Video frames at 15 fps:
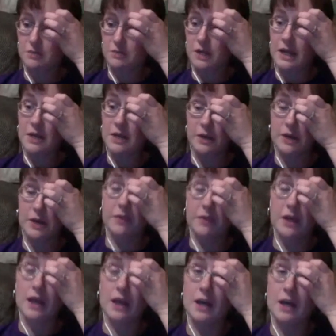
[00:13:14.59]
But anyway,
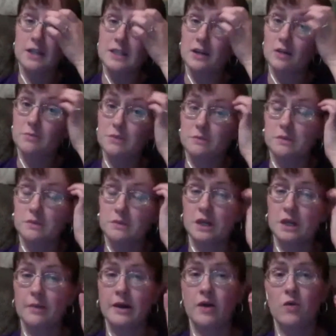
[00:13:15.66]
I got to hear him speak
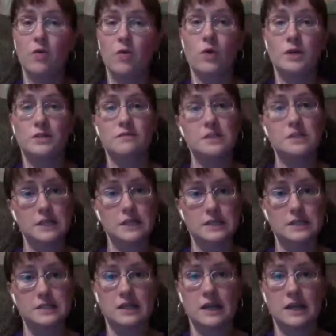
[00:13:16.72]
about quantum physics